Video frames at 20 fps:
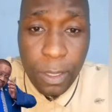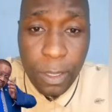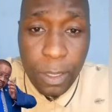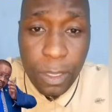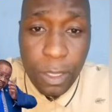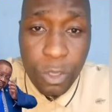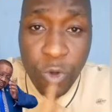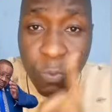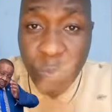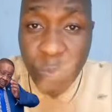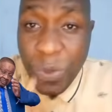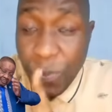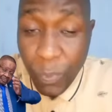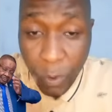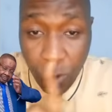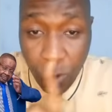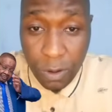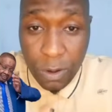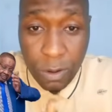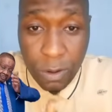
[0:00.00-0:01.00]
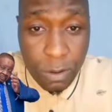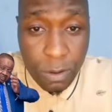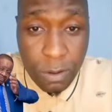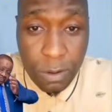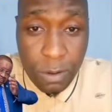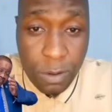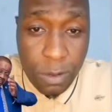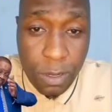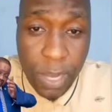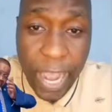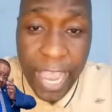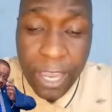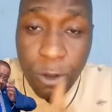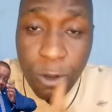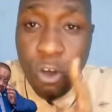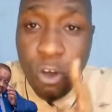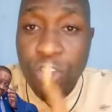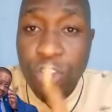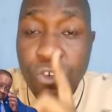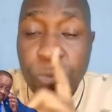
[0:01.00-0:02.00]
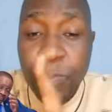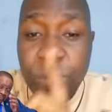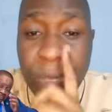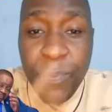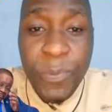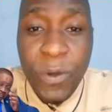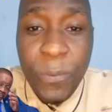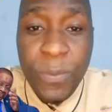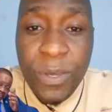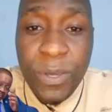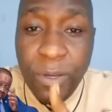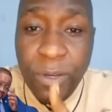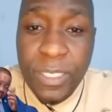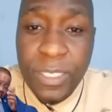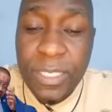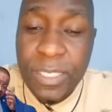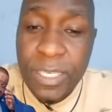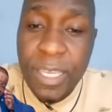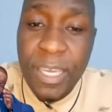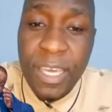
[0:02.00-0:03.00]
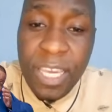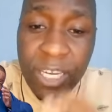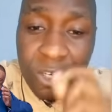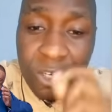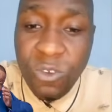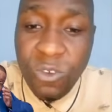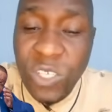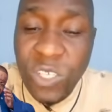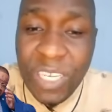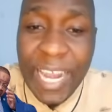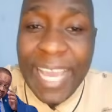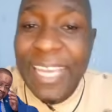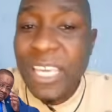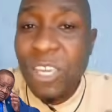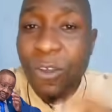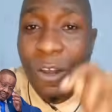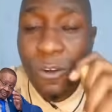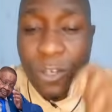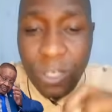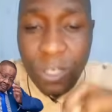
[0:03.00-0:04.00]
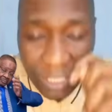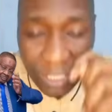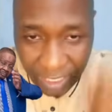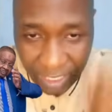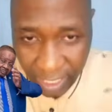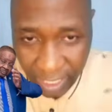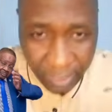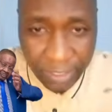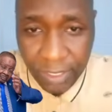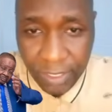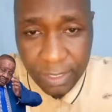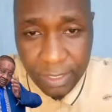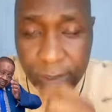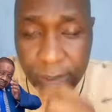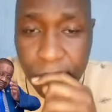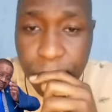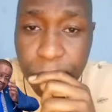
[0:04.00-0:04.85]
You people, I call you people because it looks like you're not serious.